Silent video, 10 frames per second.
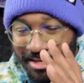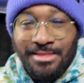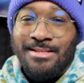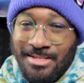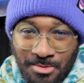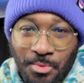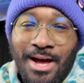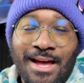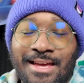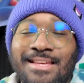And this is
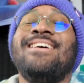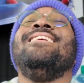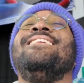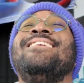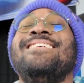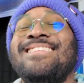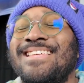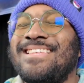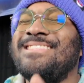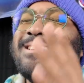why
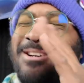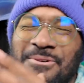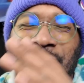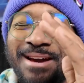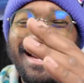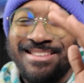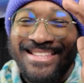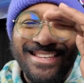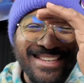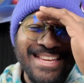the Go
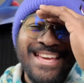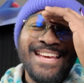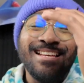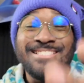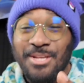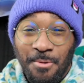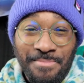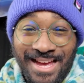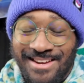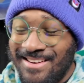Battle League is so
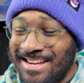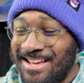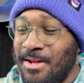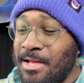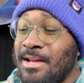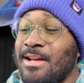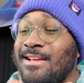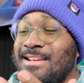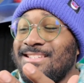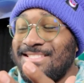bad right now.
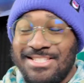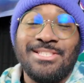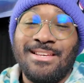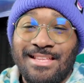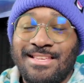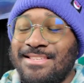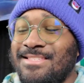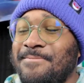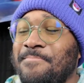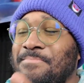Just look at
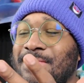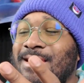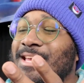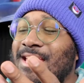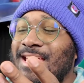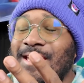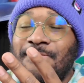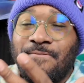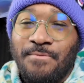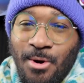this.
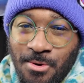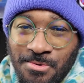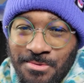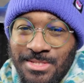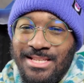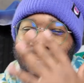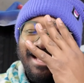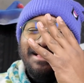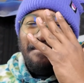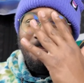It froze
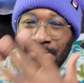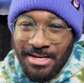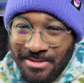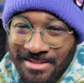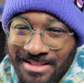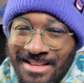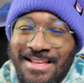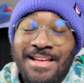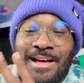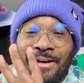in the middle
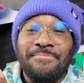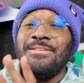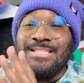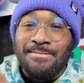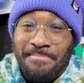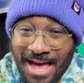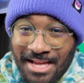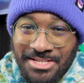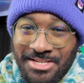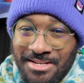of this
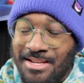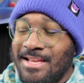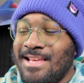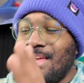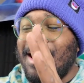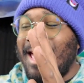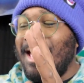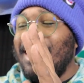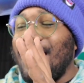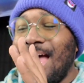match.
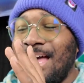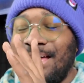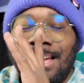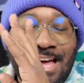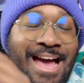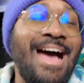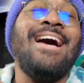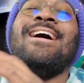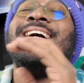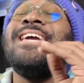And
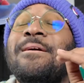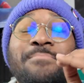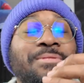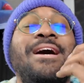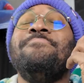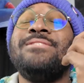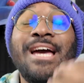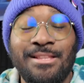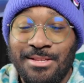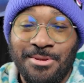I can't, I'm
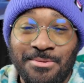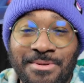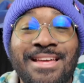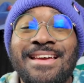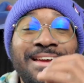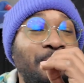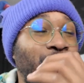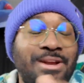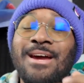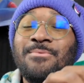telling you,
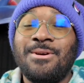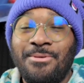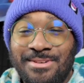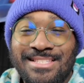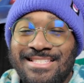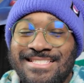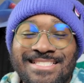when I recorded